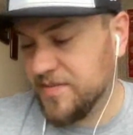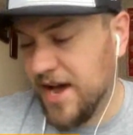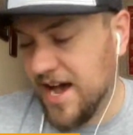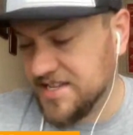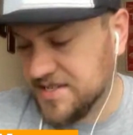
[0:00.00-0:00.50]
his
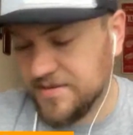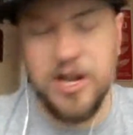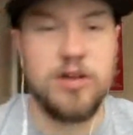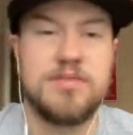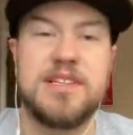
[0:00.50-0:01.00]
past,
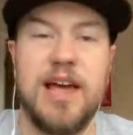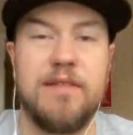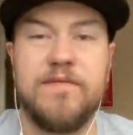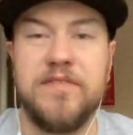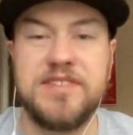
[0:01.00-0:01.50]

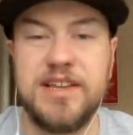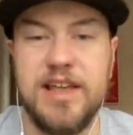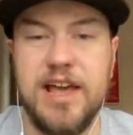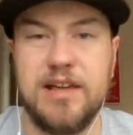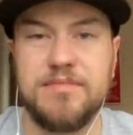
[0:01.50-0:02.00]
10, 15
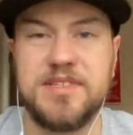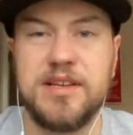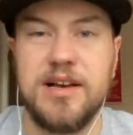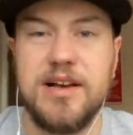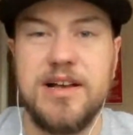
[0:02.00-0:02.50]

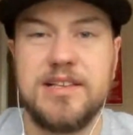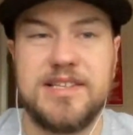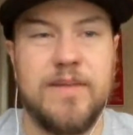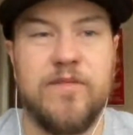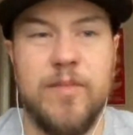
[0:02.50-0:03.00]
games.
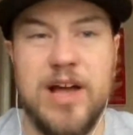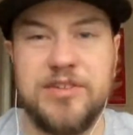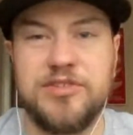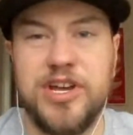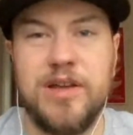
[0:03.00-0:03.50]
Same for
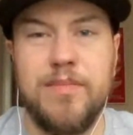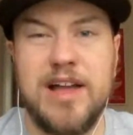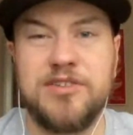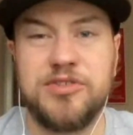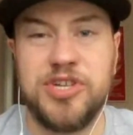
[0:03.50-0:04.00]
Matt Duchene.
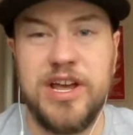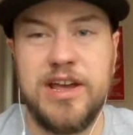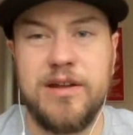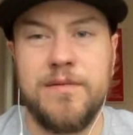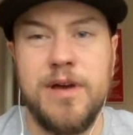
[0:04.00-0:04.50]
Matt
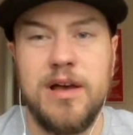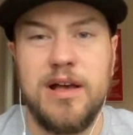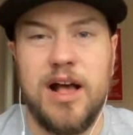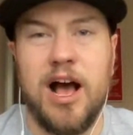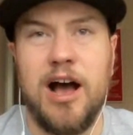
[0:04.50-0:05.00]
Duchene,
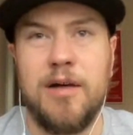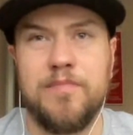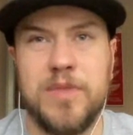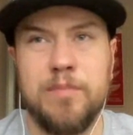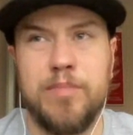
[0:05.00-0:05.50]

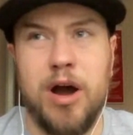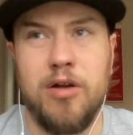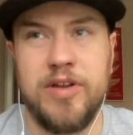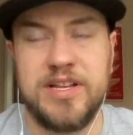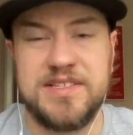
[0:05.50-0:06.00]

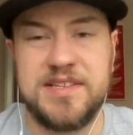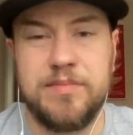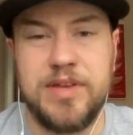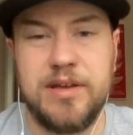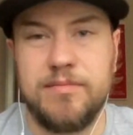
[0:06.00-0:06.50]
barring
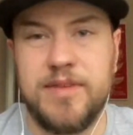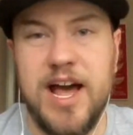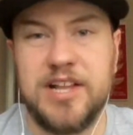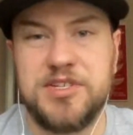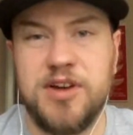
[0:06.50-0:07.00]
something
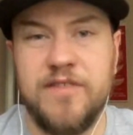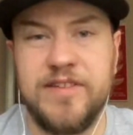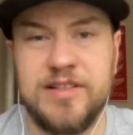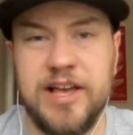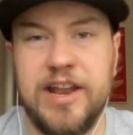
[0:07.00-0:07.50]

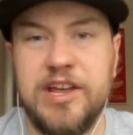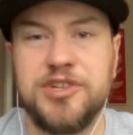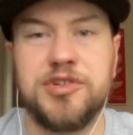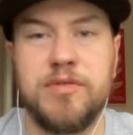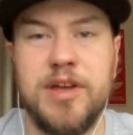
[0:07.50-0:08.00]
catastrophic like an
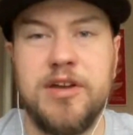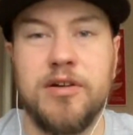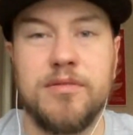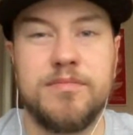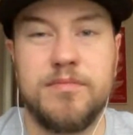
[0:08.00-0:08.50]
injury
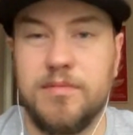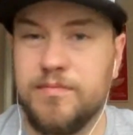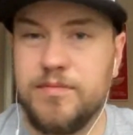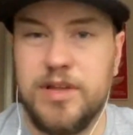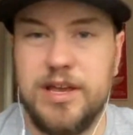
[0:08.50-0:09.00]
or
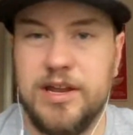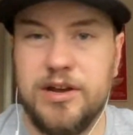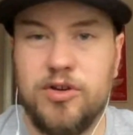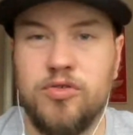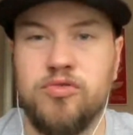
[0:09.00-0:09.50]
an
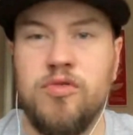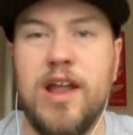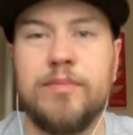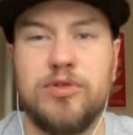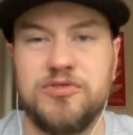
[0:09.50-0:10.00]

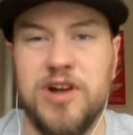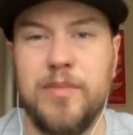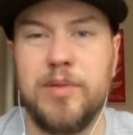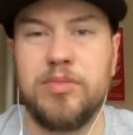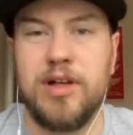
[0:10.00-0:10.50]
incredible
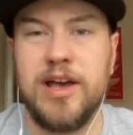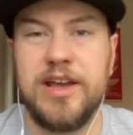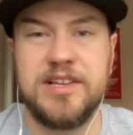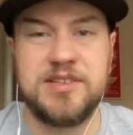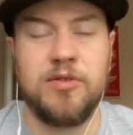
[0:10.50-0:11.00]
drop in
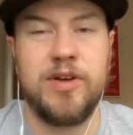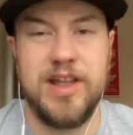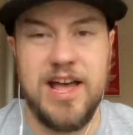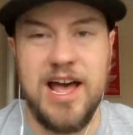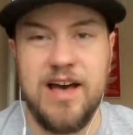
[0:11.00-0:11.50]
play, is going
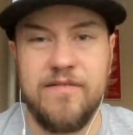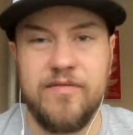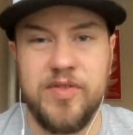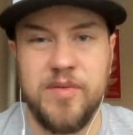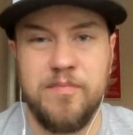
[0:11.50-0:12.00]
to
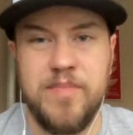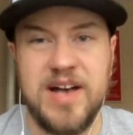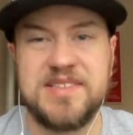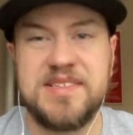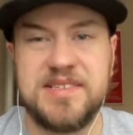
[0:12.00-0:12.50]
have the
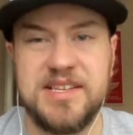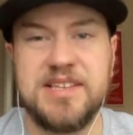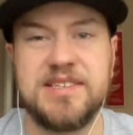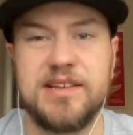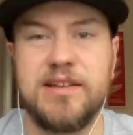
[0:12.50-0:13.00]
best
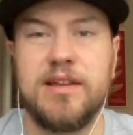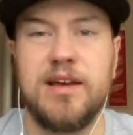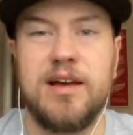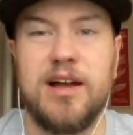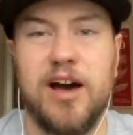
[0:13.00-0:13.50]
season
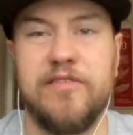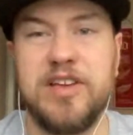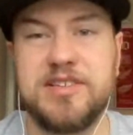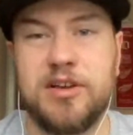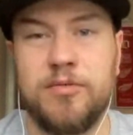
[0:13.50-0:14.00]
of
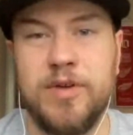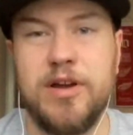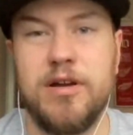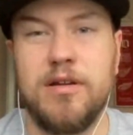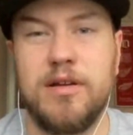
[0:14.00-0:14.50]
his
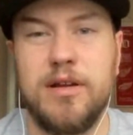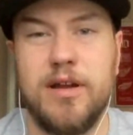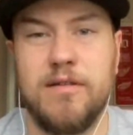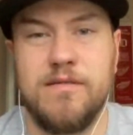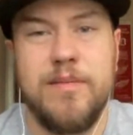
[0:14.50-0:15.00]
career.
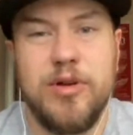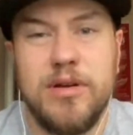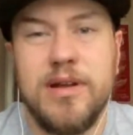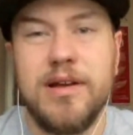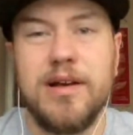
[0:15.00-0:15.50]
And
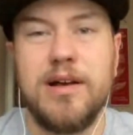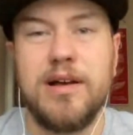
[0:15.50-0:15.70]
remember,